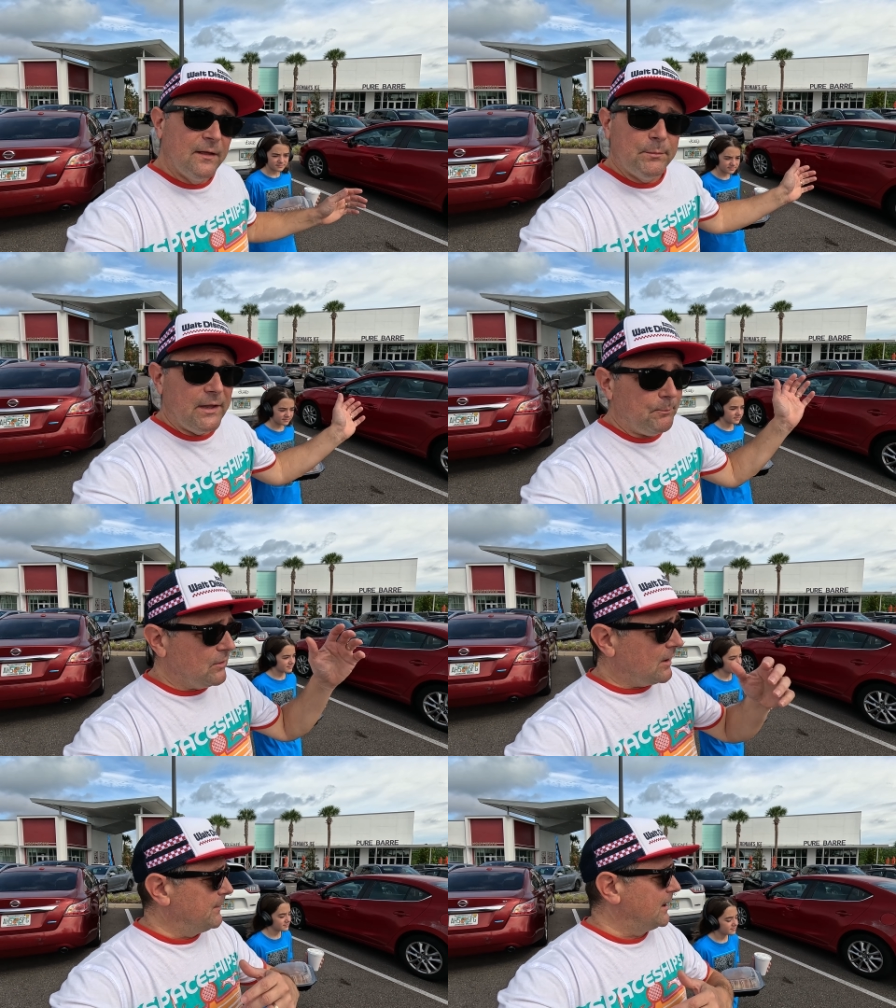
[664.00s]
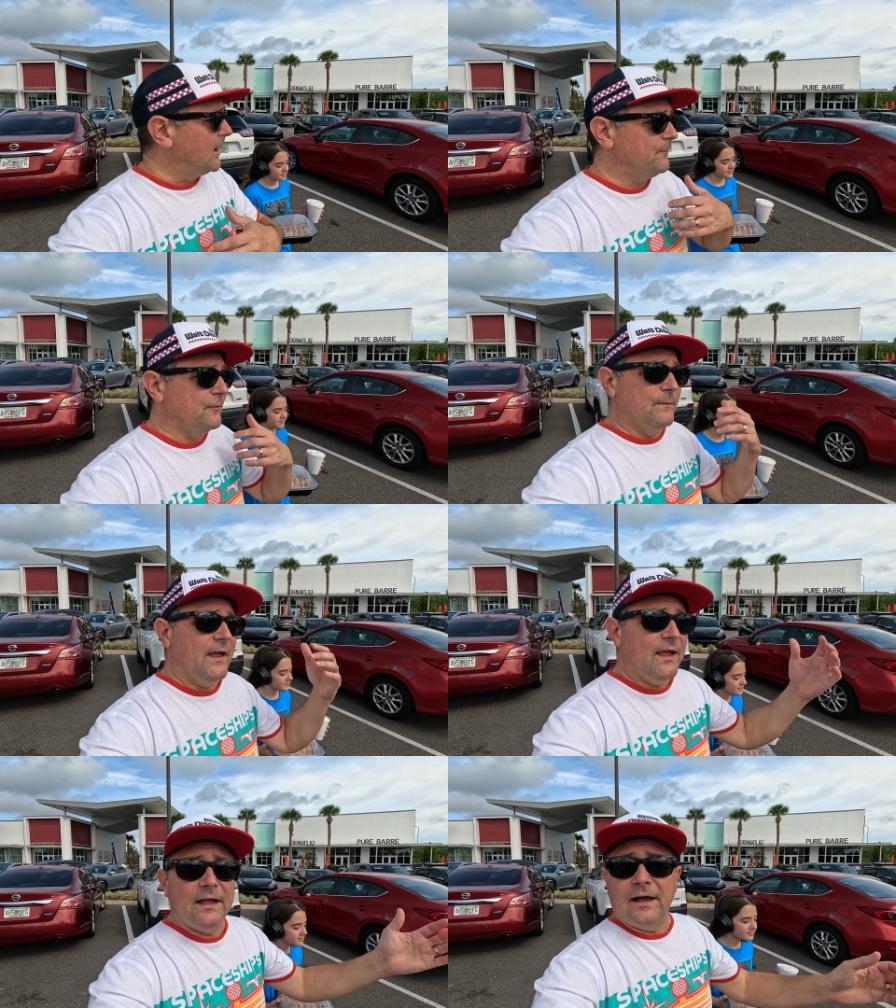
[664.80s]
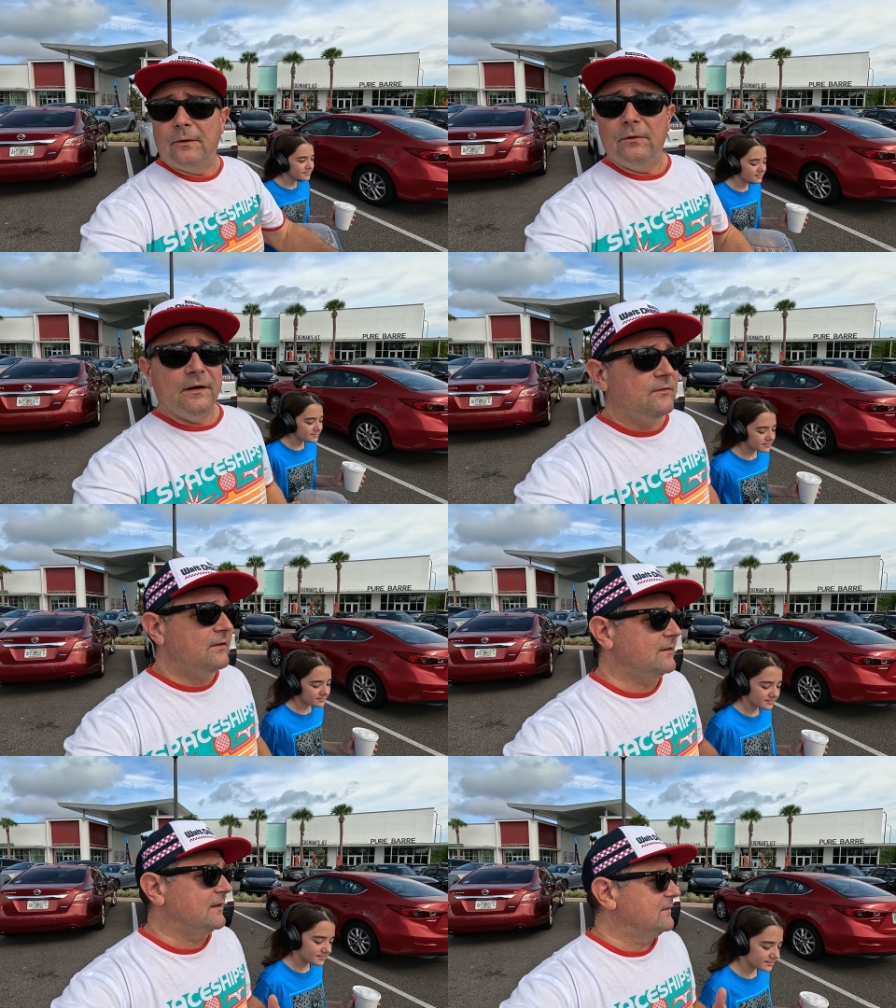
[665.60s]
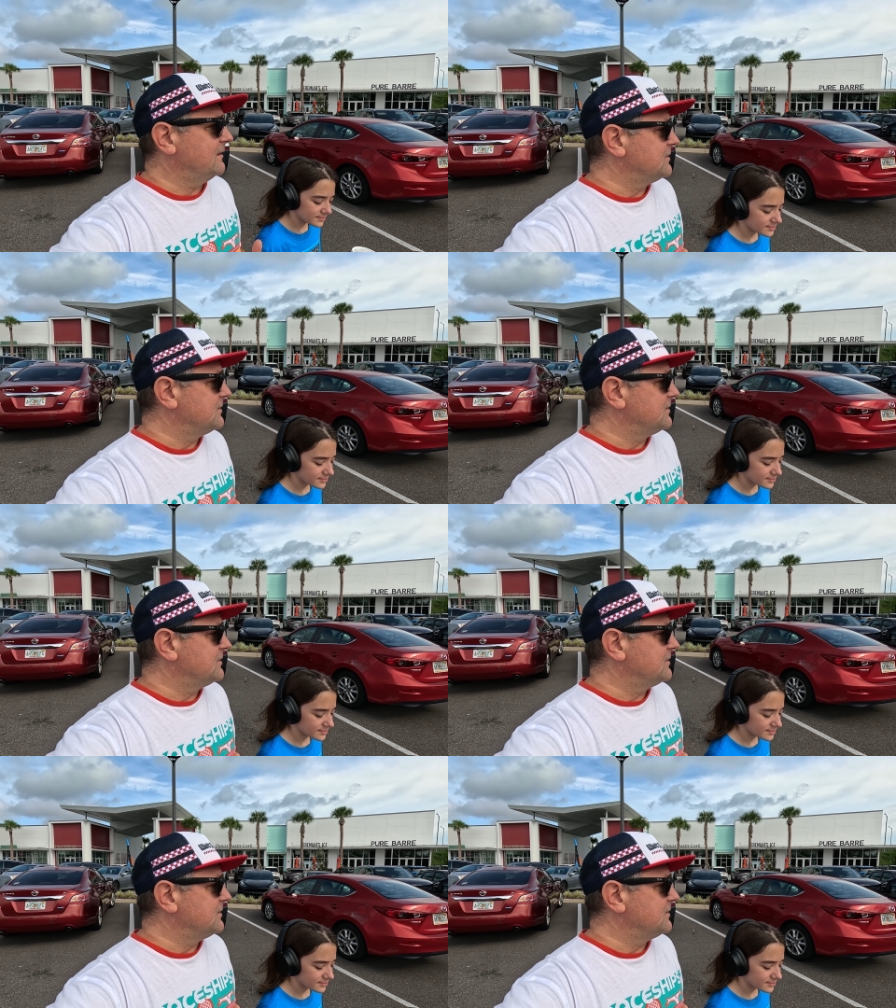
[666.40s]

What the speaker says: People coming up from, hey, how was it? Did you